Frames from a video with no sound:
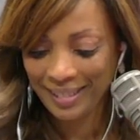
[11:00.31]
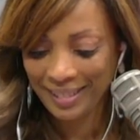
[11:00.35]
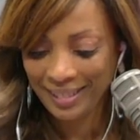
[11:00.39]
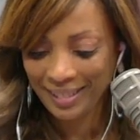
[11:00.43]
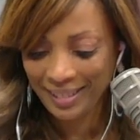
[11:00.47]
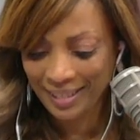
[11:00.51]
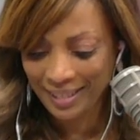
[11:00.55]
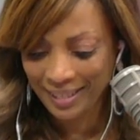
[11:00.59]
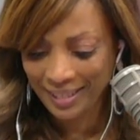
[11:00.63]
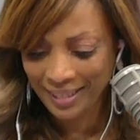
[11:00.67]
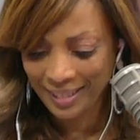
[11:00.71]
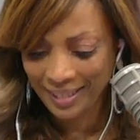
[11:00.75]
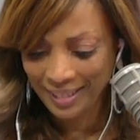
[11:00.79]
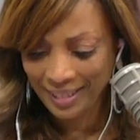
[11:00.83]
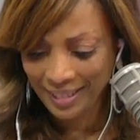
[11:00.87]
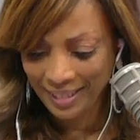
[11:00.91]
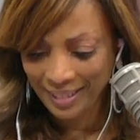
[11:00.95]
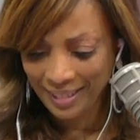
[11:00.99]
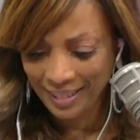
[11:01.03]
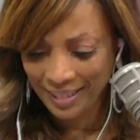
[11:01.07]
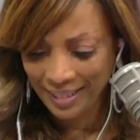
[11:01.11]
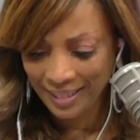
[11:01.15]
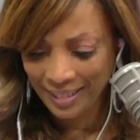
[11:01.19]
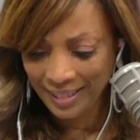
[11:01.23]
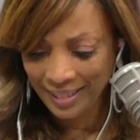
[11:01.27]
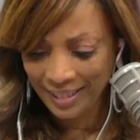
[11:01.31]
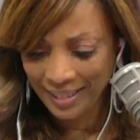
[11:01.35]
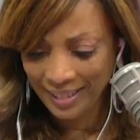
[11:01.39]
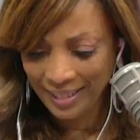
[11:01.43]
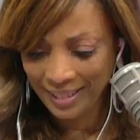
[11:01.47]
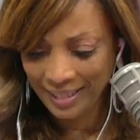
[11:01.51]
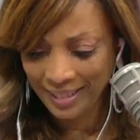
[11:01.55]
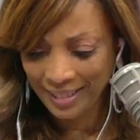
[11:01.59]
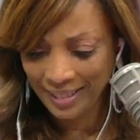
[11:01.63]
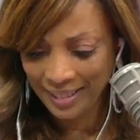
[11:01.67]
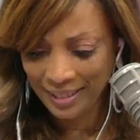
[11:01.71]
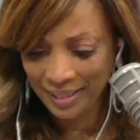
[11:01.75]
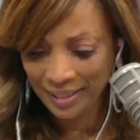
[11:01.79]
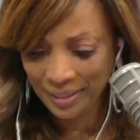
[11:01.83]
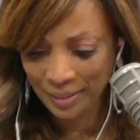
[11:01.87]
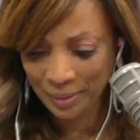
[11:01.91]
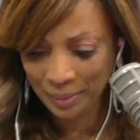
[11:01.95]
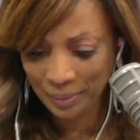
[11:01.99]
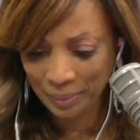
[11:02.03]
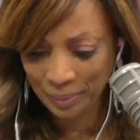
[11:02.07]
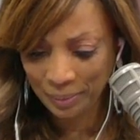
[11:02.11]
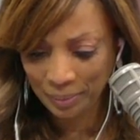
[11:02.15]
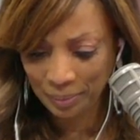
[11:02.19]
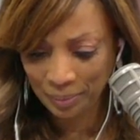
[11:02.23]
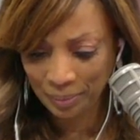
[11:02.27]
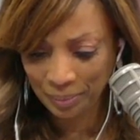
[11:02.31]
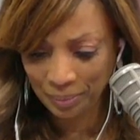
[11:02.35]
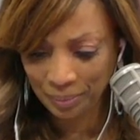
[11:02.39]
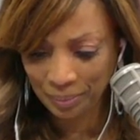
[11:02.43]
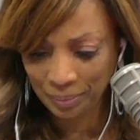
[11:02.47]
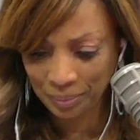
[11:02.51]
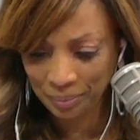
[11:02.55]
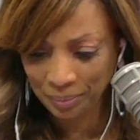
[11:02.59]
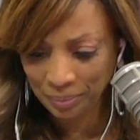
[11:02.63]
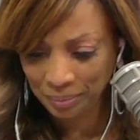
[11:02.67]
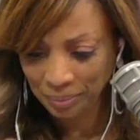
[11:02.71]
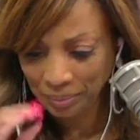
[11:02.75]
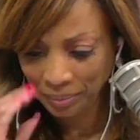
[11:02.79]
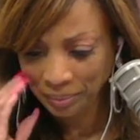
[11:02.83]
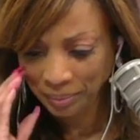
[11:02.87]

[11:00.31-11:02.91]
(silent)